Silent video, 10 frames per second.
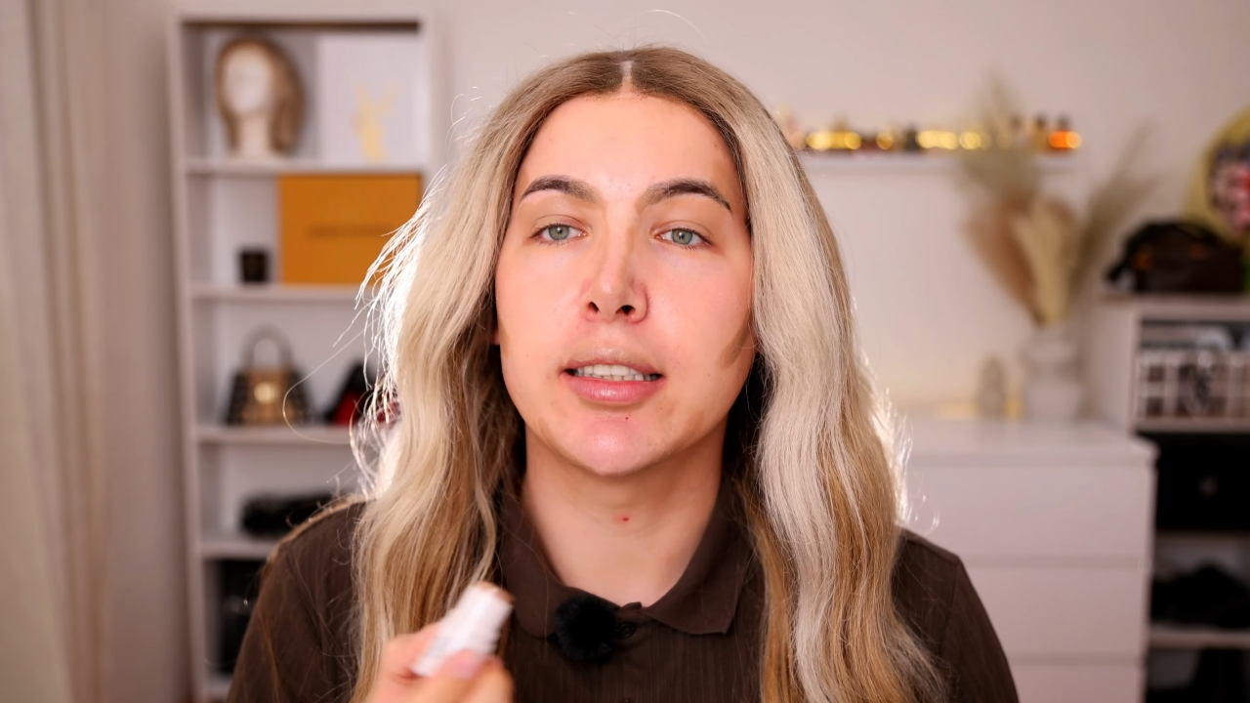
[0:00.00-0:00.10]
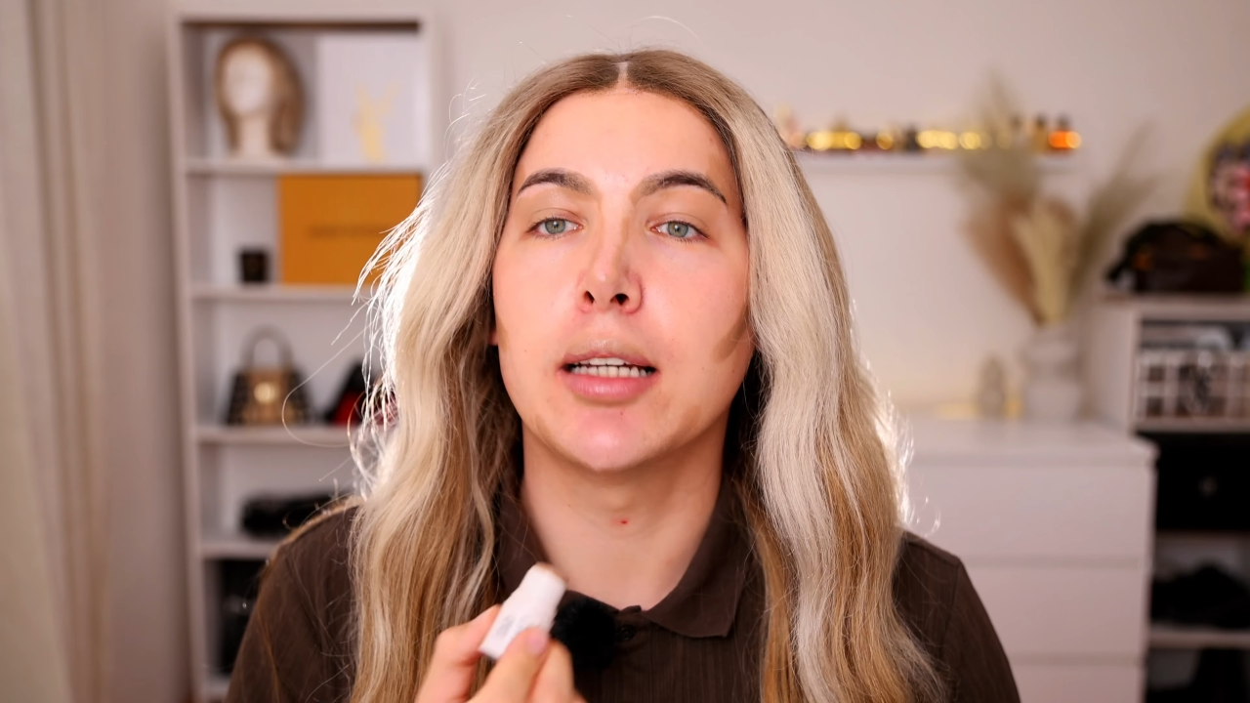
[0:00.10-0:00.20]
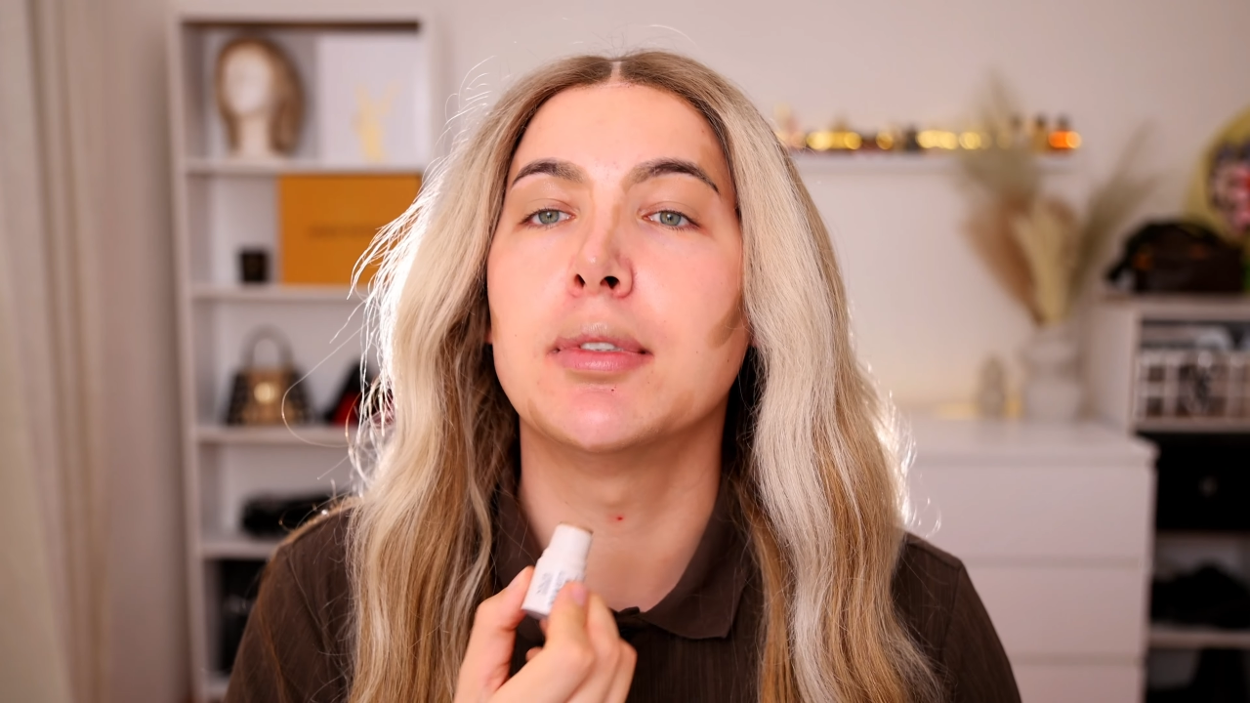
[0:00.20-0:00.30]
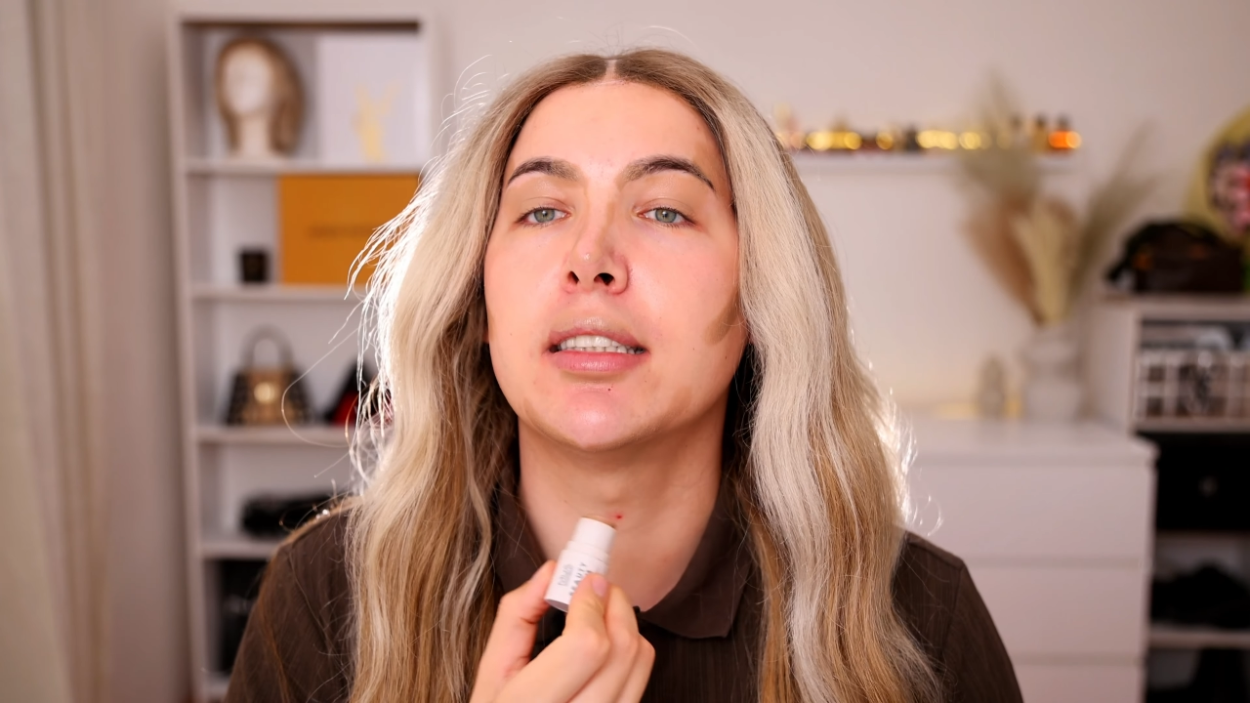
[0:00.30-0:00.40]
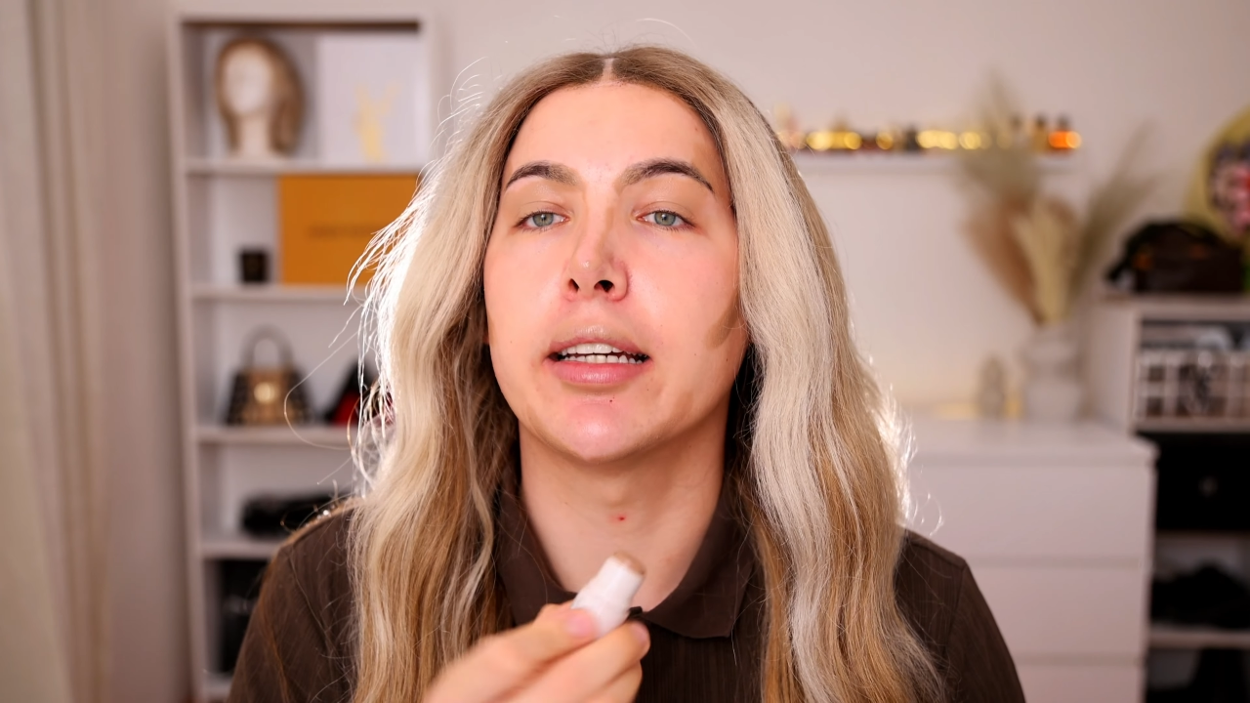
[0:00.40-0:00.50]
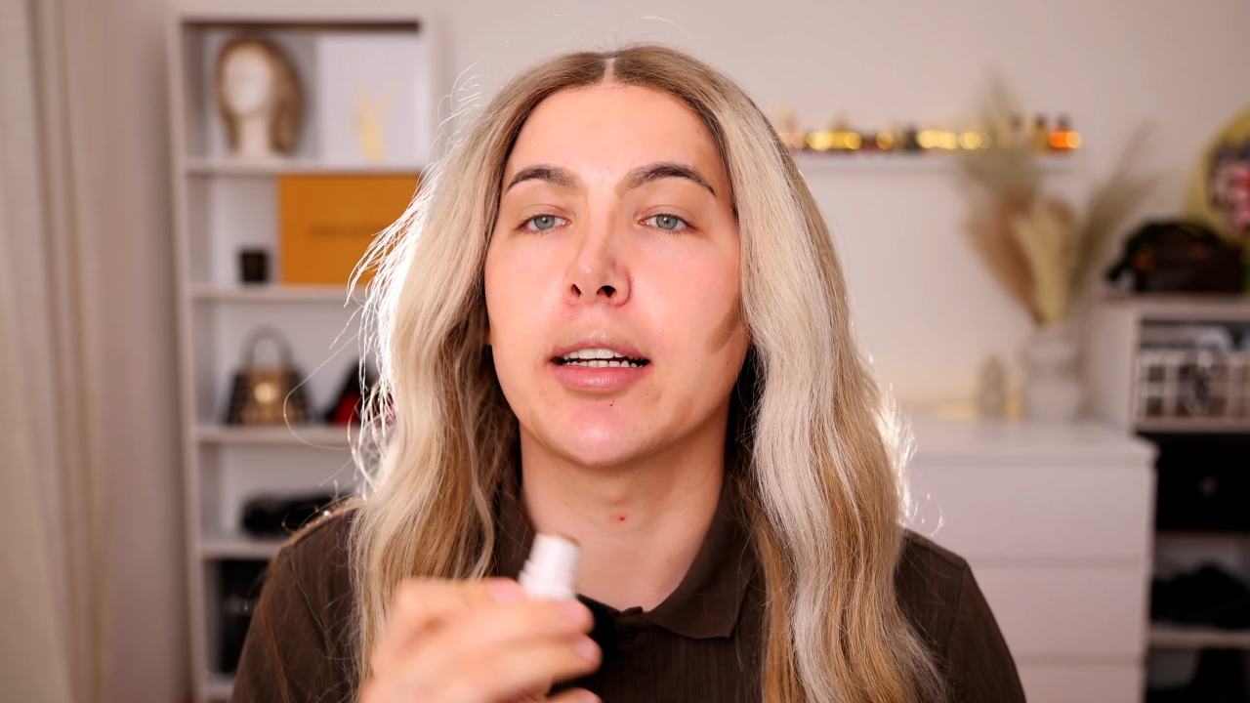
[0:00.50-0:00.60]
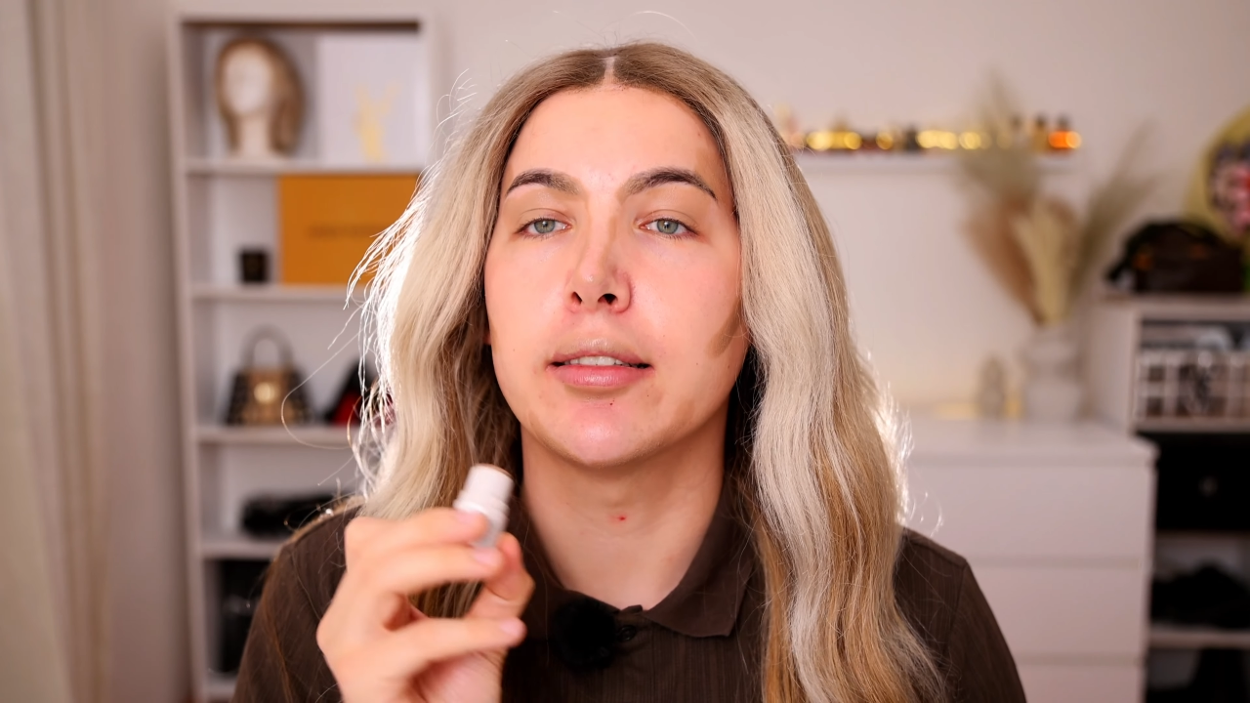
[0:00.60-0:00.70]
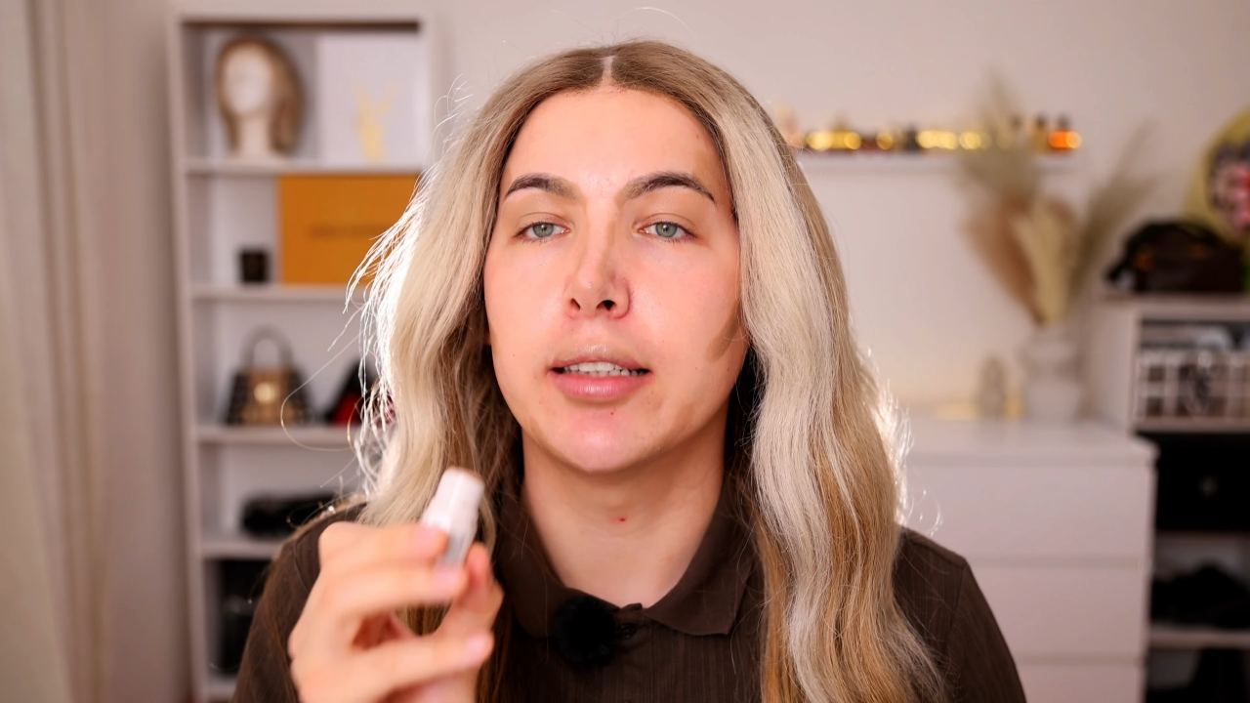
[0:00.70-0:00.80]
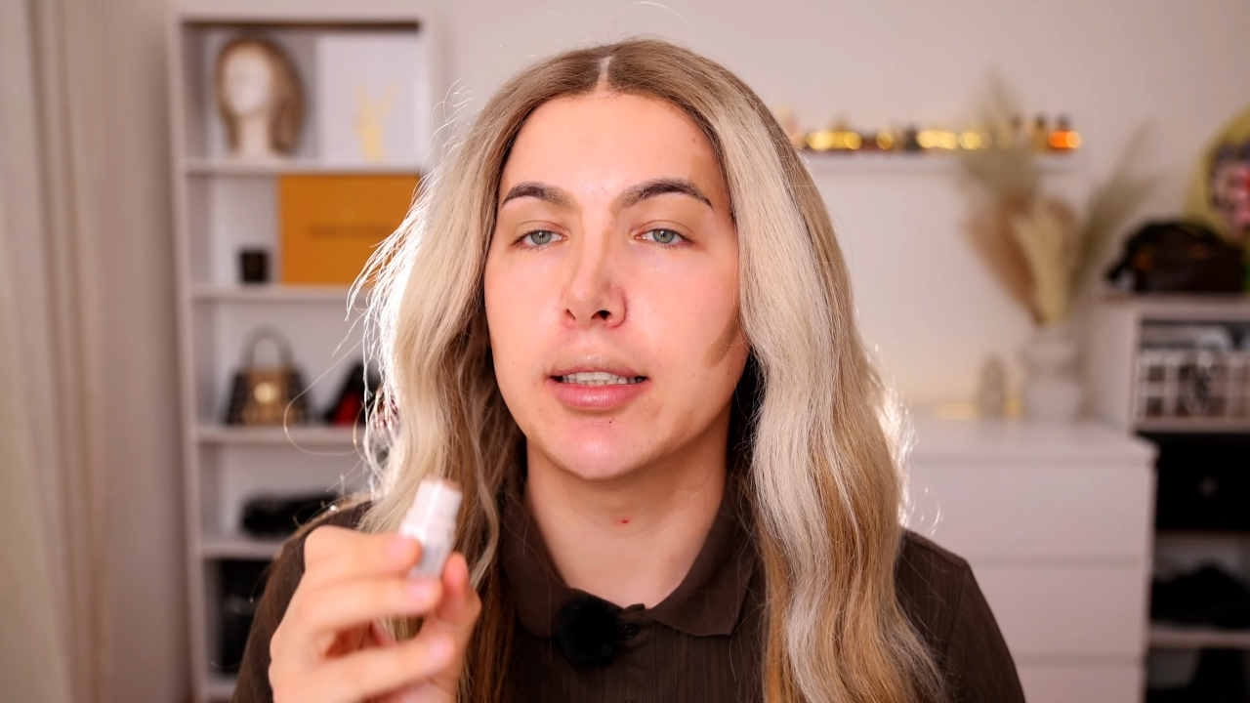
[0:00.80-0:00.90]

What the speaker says: same stick.